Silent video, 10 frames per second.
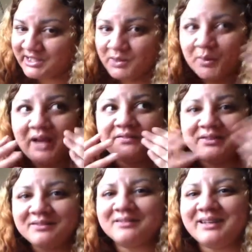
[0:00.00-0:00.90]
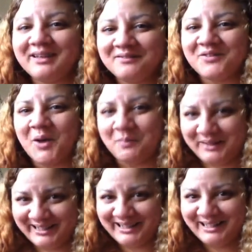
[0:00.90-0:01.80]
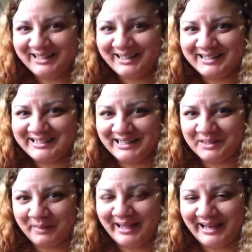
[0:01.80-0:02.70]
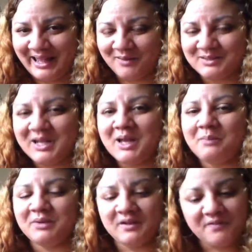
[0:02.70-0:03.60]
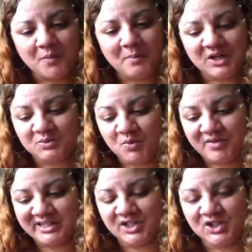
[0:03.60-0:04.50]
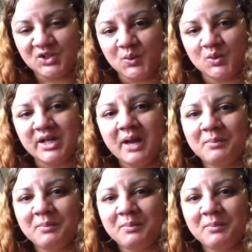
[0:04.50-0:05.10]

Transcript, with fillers: You still haven't verbally said them out loud, but you feel much more rest assured.